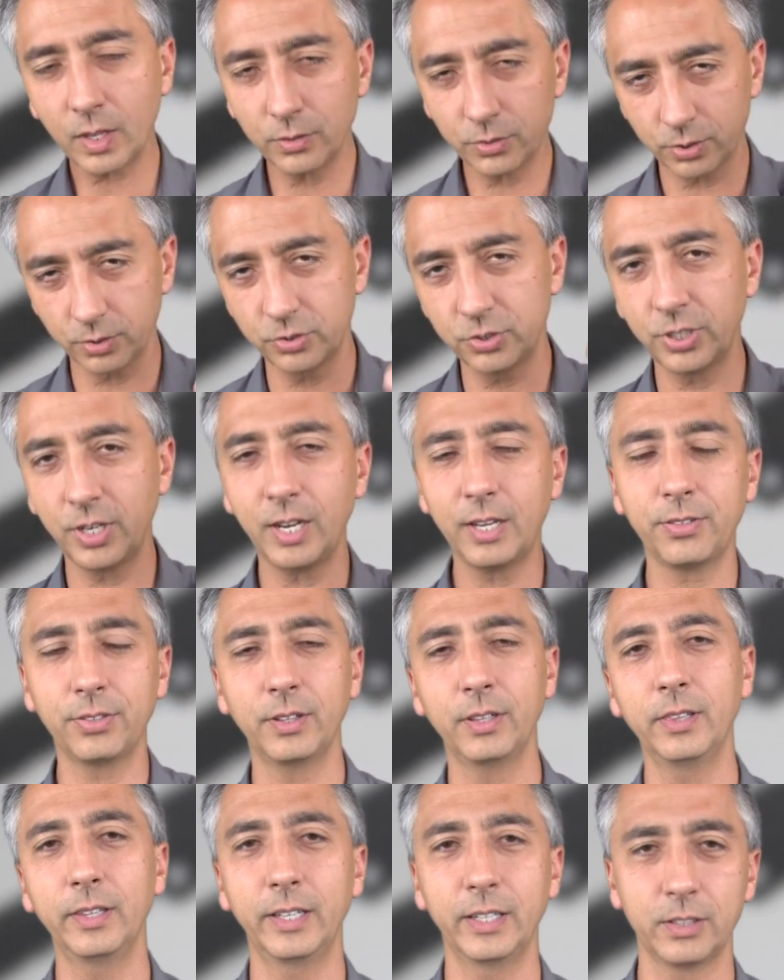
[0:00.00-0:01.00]
so check
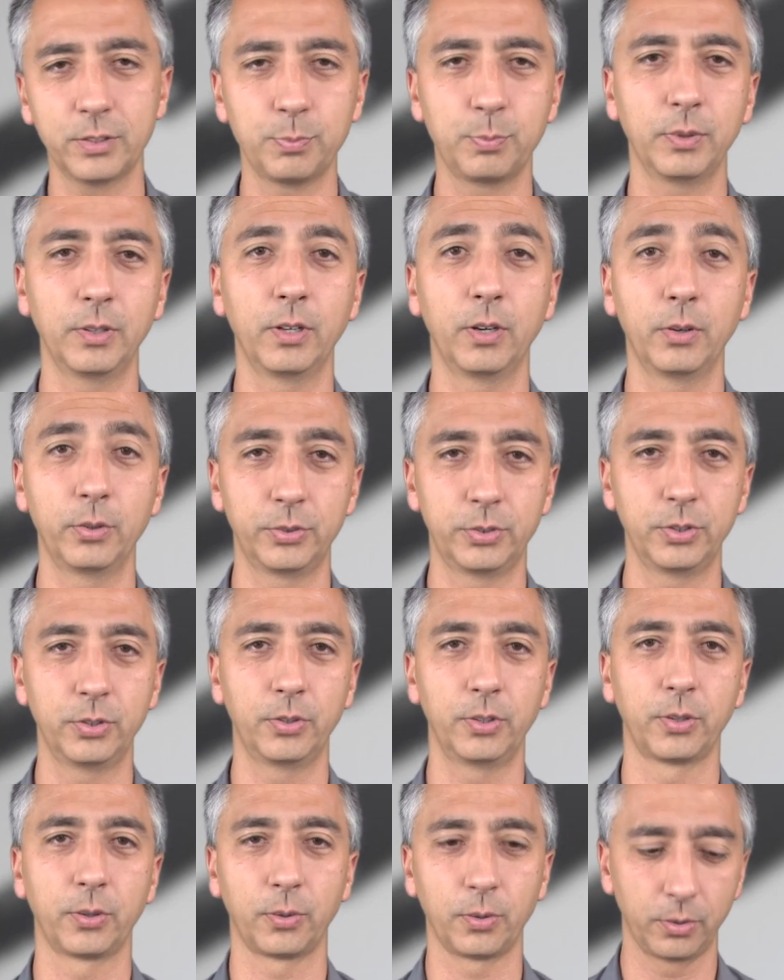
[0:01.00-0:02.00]
the links below, do
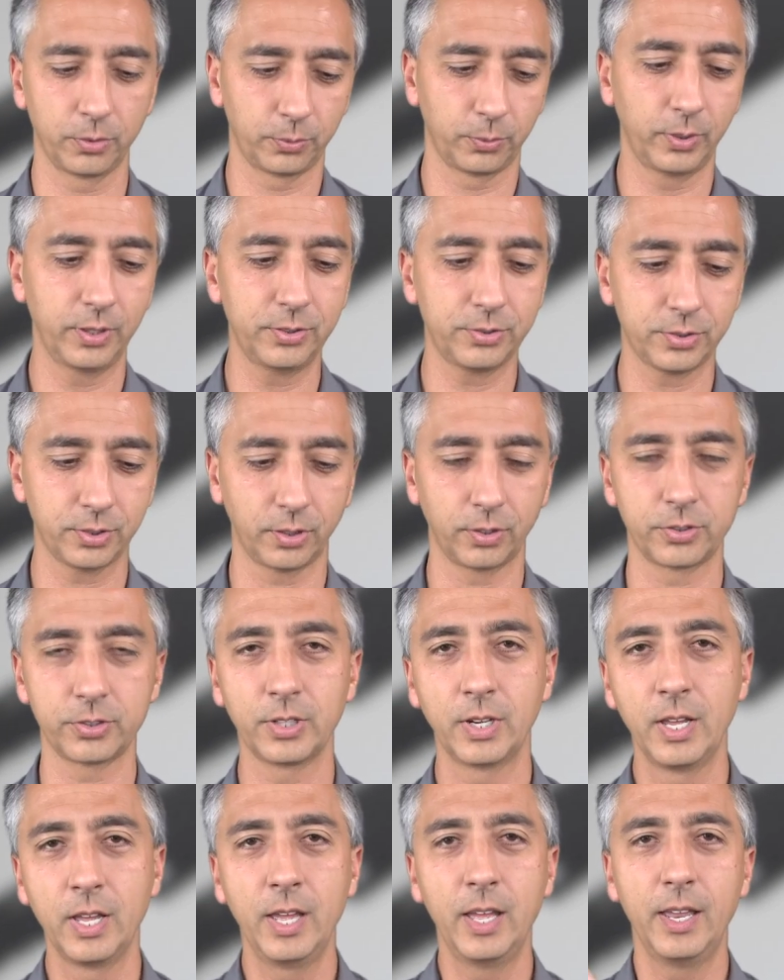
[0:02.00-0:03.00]
your own
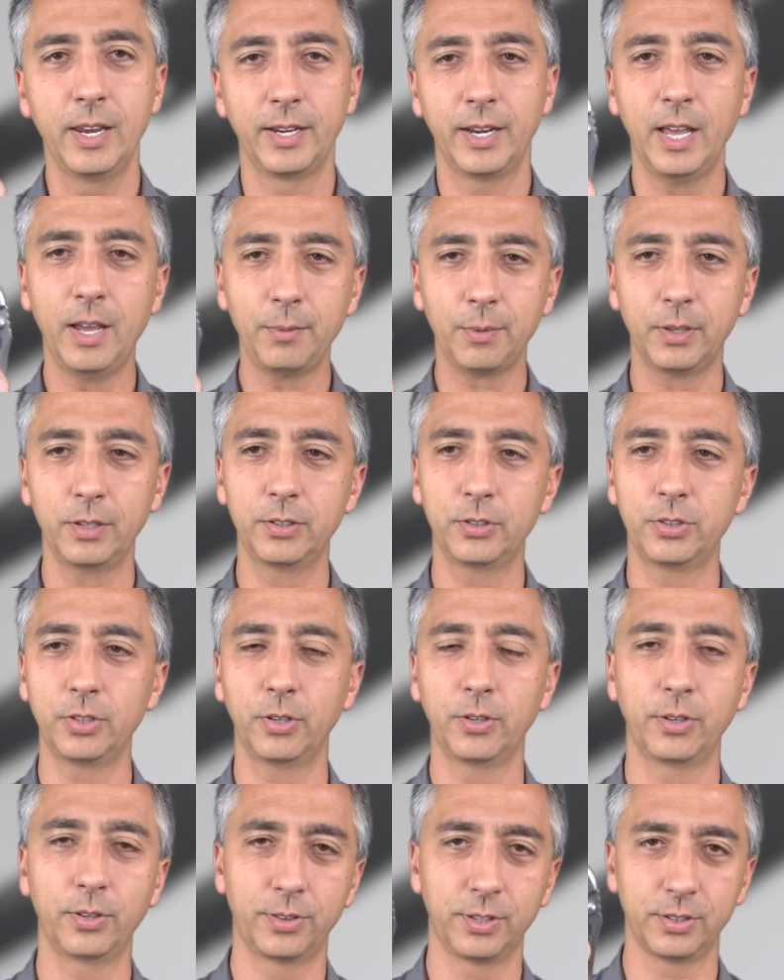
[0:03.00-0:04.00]
research. Now I'm going to
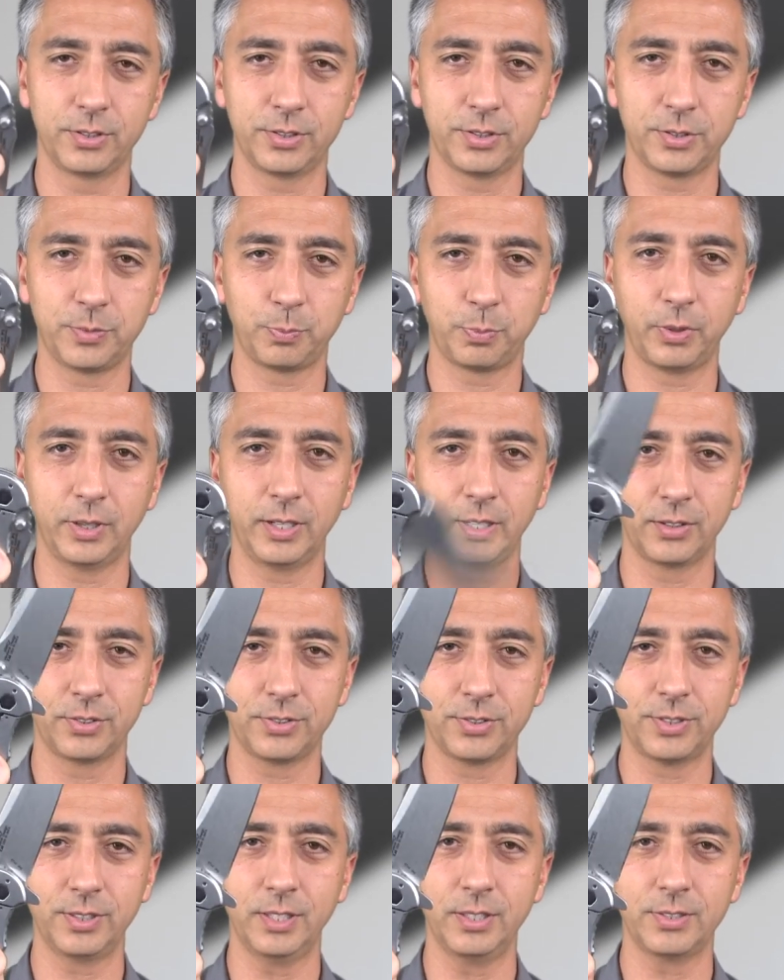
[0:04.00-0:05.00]
show you this spring
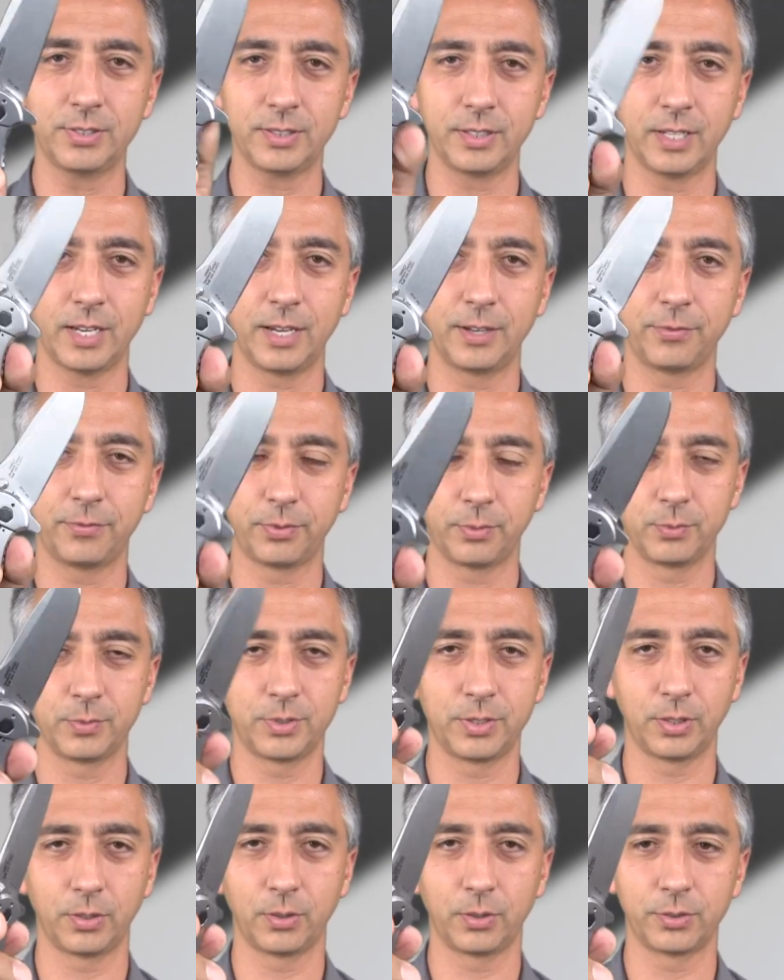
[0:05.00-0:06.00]
assist knife from
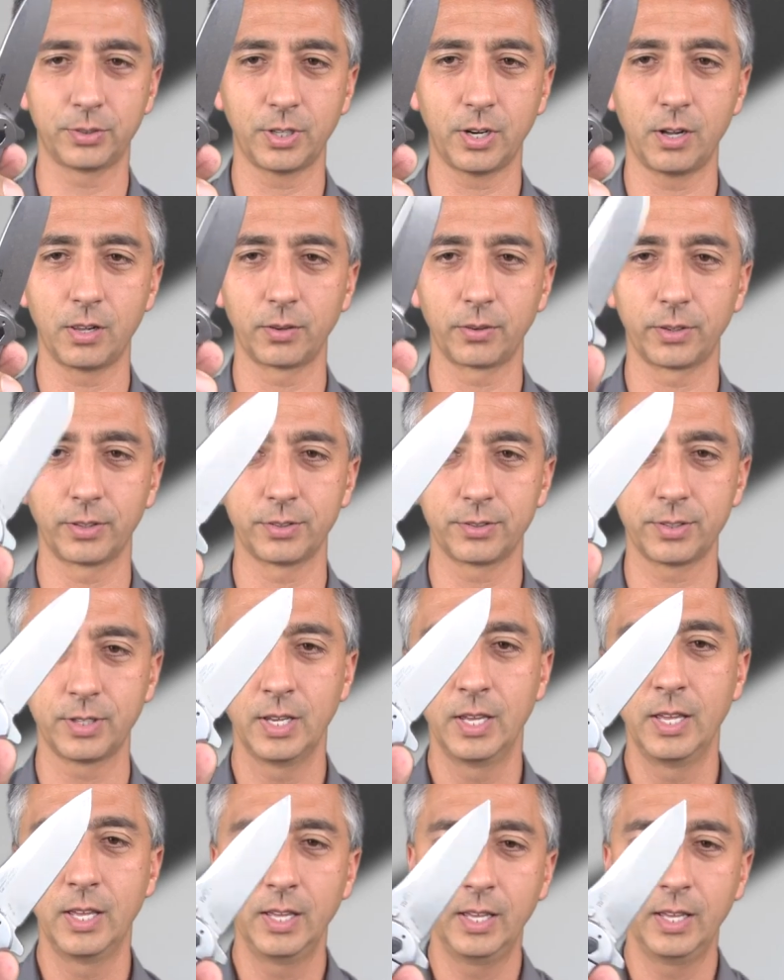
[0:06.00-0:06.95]
Zero Tolerance.